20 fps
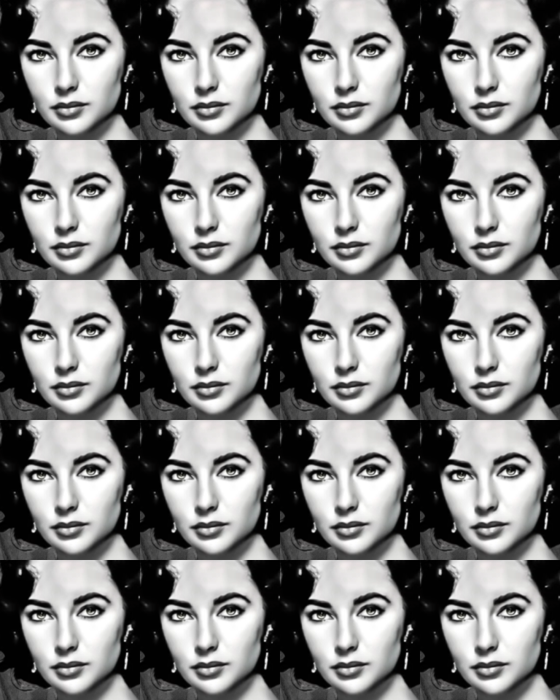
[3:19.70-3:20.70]

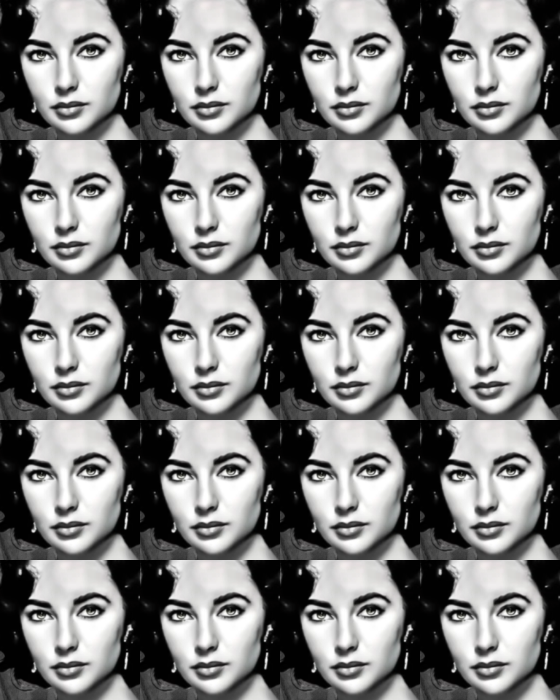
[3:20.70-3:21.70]

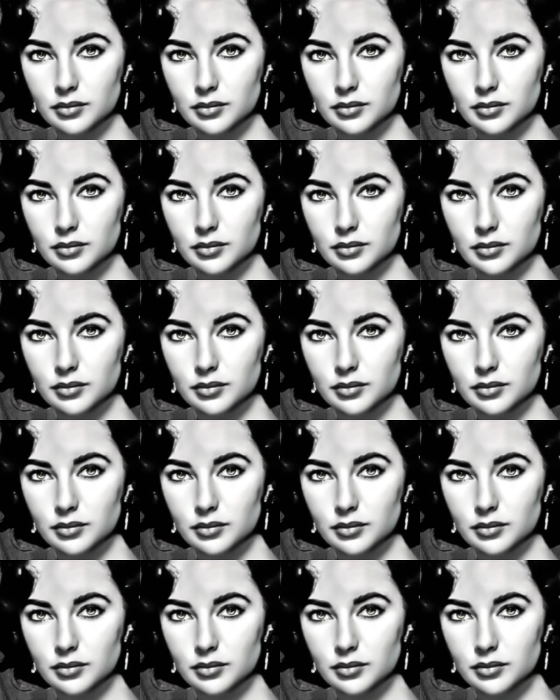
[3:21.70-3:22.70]

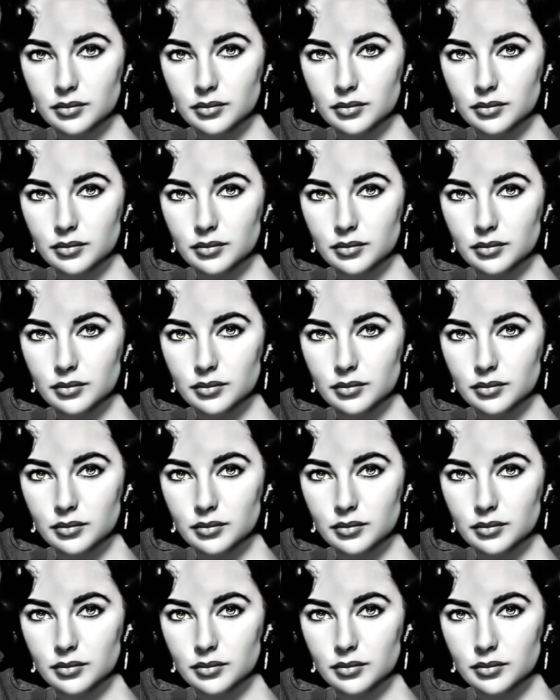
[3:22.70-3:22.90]
[no speech]